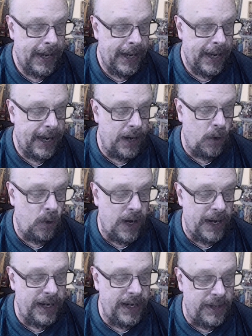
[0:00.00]
you know
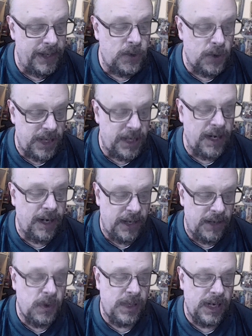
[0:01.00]
what? This was
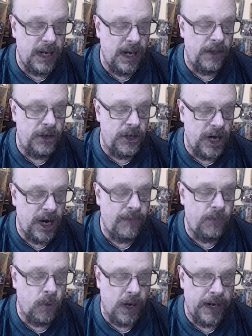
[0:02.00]
another
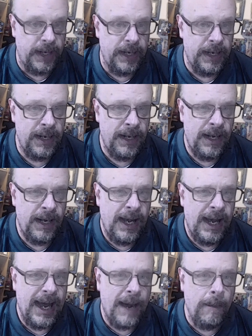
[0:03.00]
tough one.
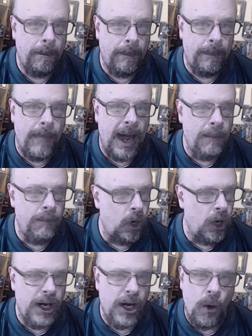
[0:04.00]
I'm
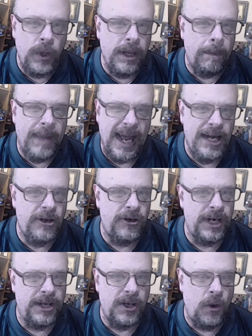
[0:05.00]
going to go with the
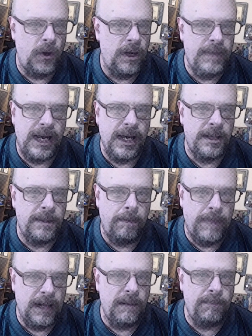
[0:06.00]
Patriots only because
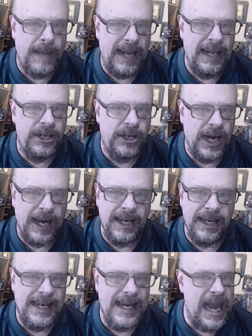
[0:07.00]
Bill Belichick
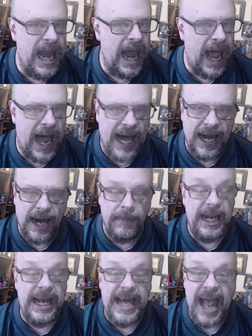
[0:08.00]
is not, I
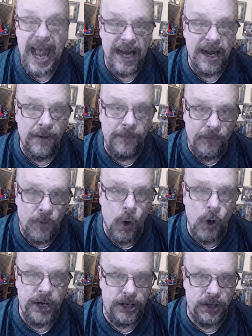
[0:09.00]
mean, he can't
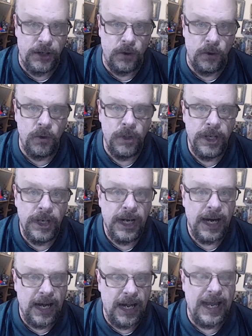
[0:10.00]
afford to
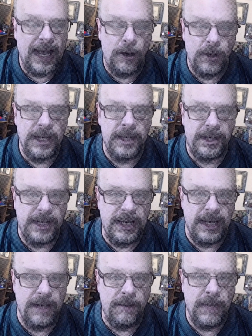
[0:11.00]
allow his
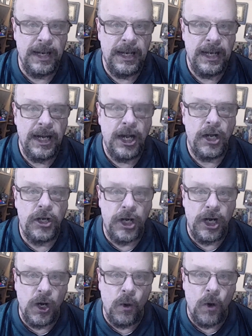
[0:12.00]
team to
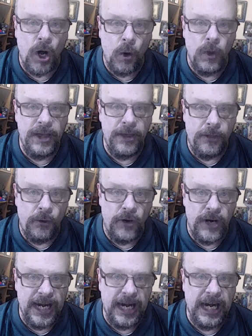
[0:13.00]
go
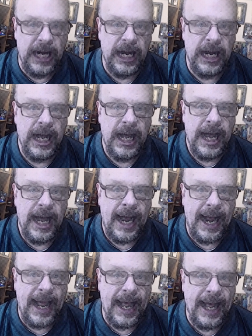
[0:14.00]
0-3
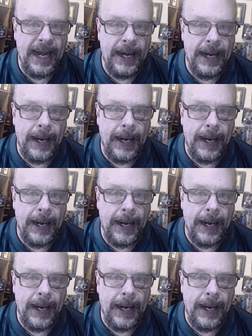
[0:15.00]
and